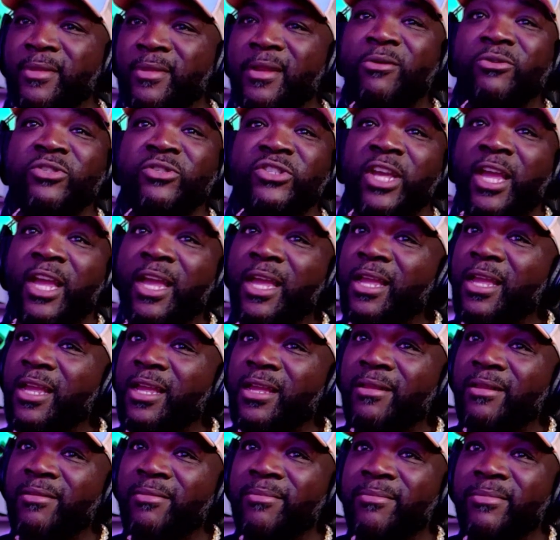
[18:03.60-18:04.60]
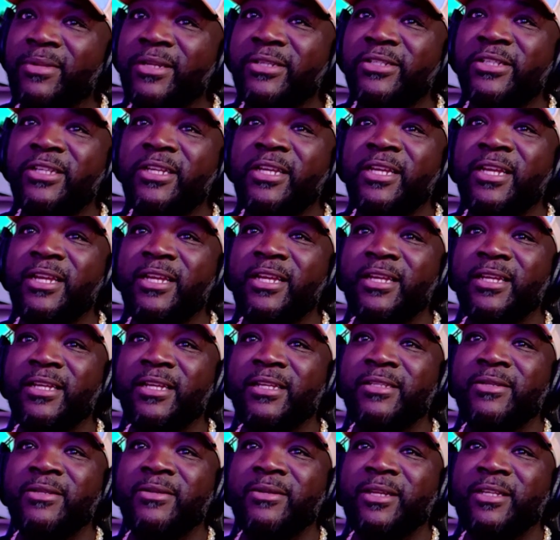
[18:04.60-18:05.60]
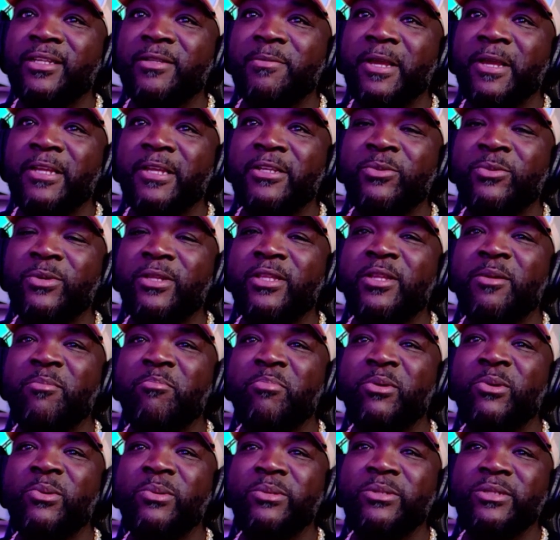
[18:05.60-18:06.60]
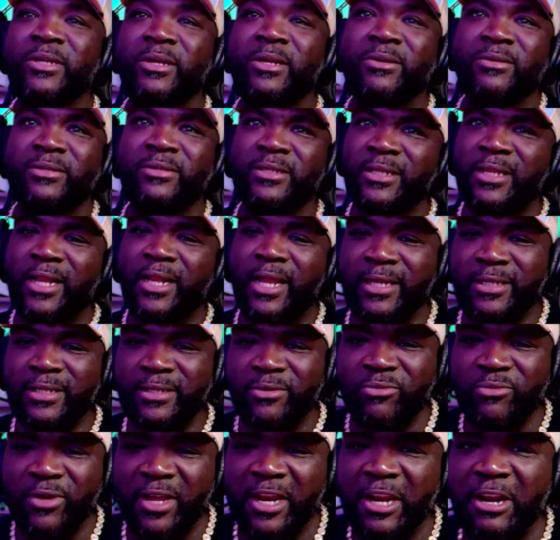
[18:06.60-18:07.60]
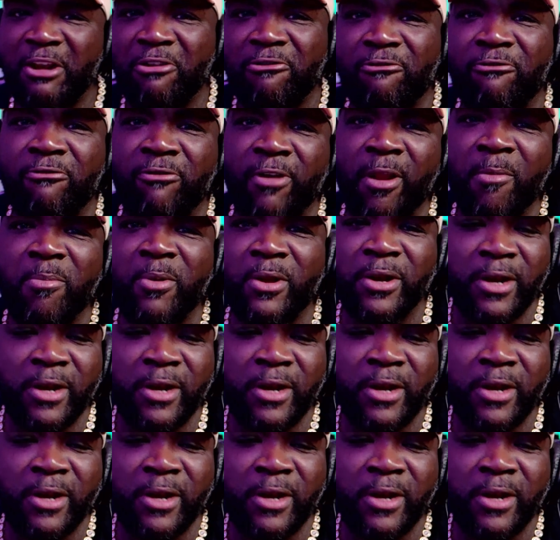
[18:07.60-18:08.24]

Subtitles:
No shade. But she is. Especially with them boots on. She like she ready to flip a